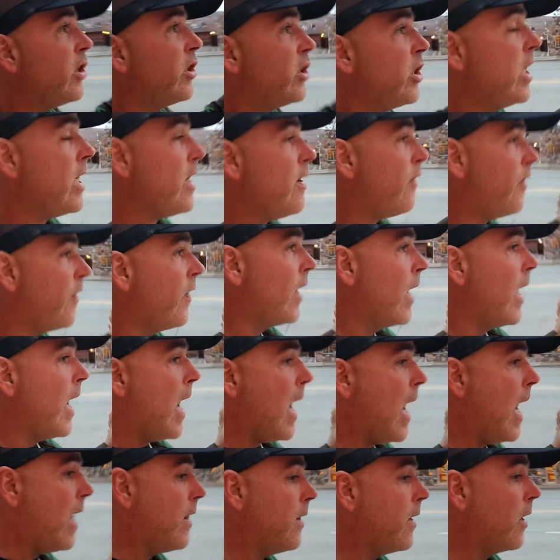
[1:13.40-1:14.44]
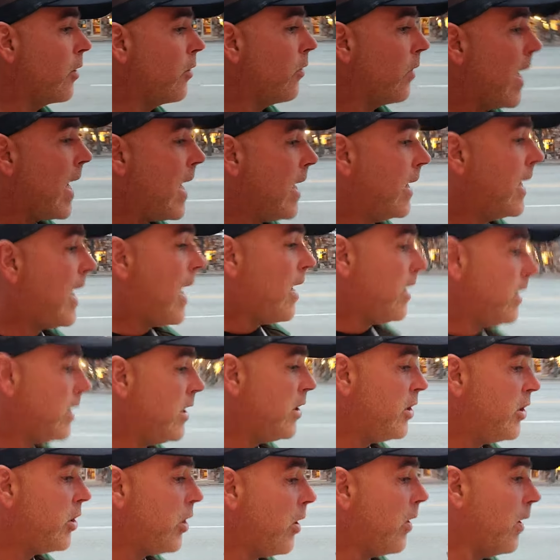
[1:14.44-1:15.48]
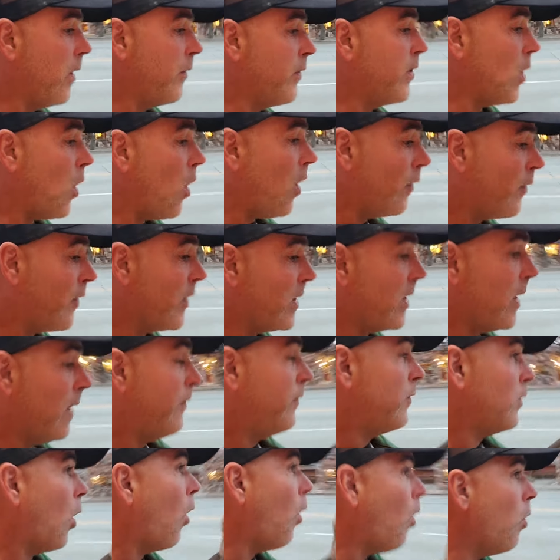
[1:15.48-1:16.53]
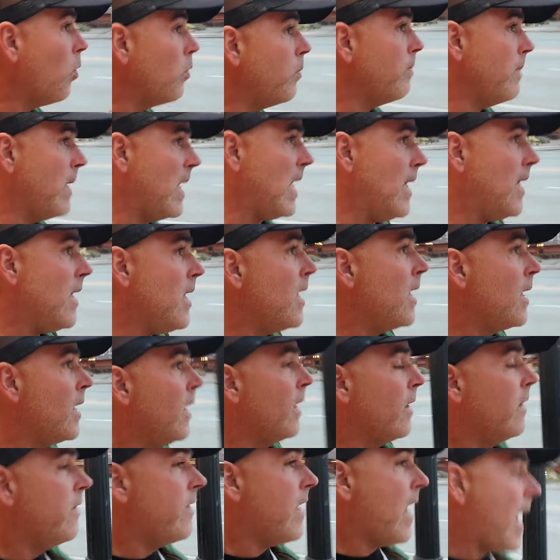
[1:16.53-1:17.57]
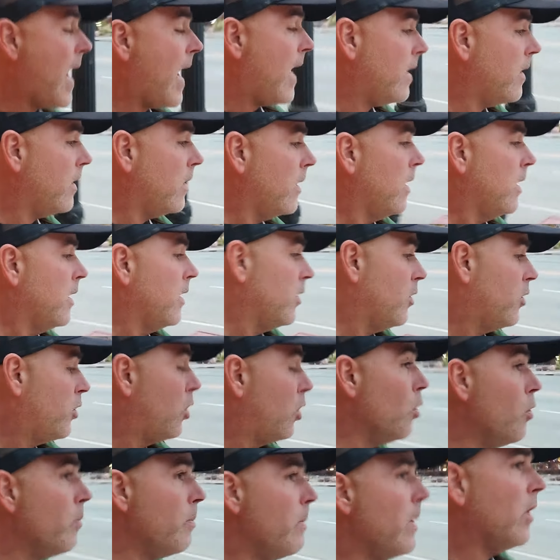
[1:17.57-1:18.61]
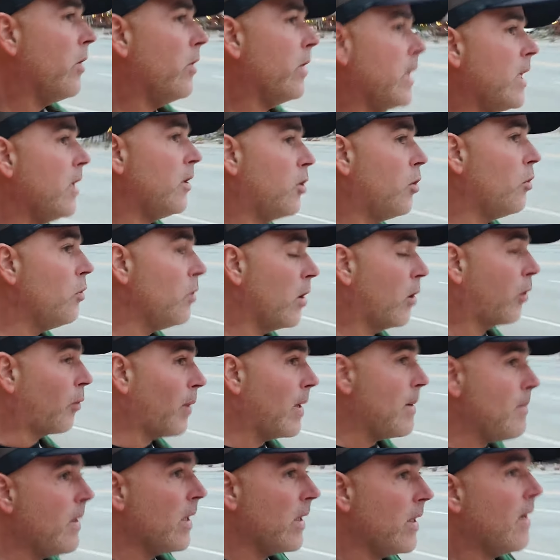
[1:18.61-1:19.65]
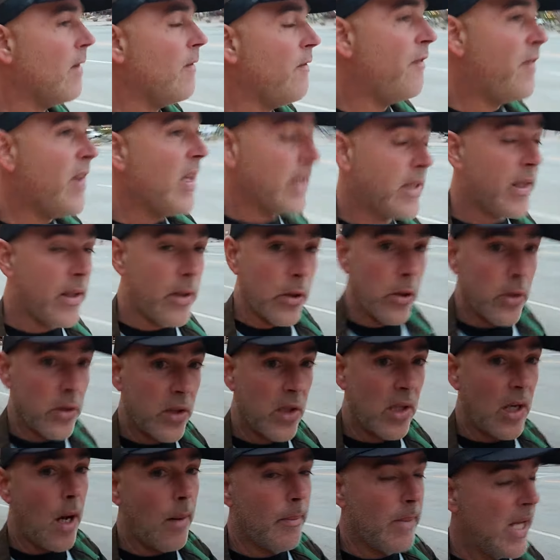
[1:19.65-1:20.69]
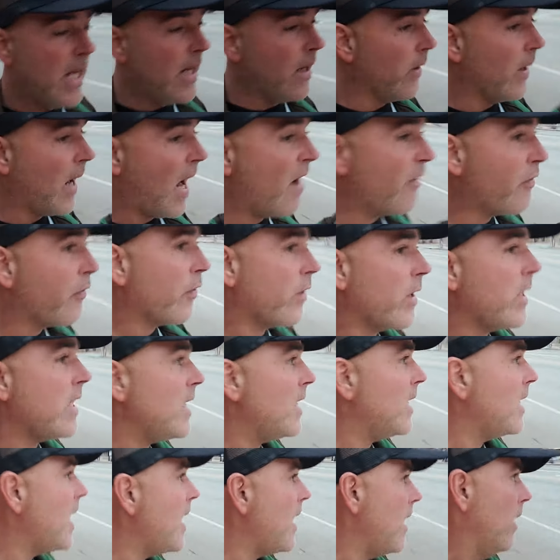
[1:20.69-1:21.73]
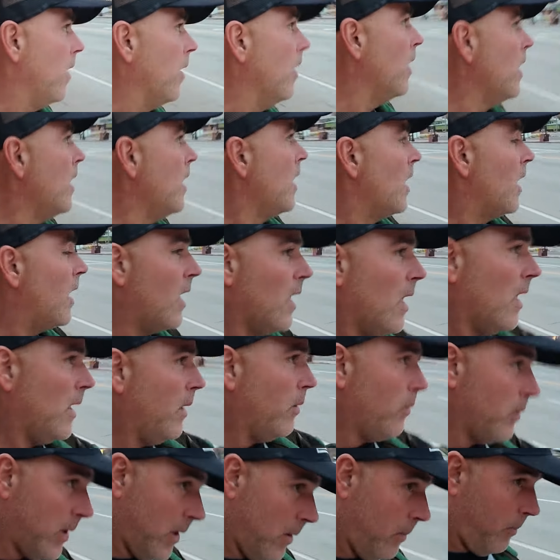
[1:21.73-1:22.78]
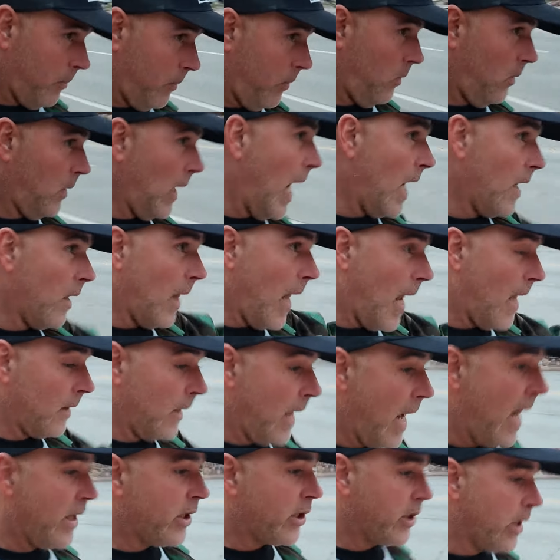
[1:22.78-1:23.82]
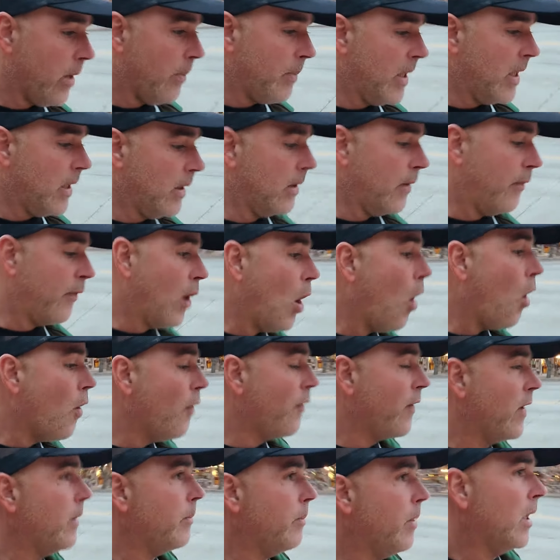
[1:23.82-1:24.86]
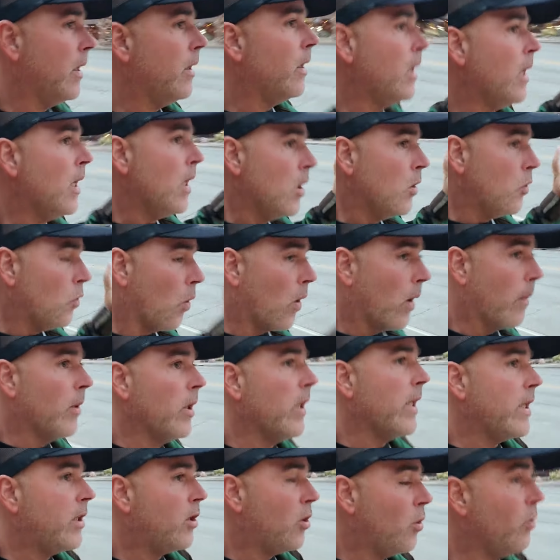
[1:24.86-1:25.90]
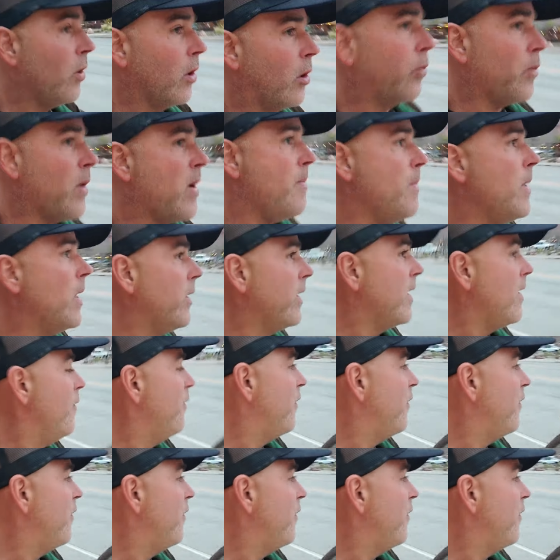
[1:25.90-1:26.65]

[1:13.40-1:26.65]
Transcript: chief and the Grand County Sheriff's Office have told me that two million, two to 3 million visitors come here every year. Uh, it was not a lot last year because of COVID, but normally two to three million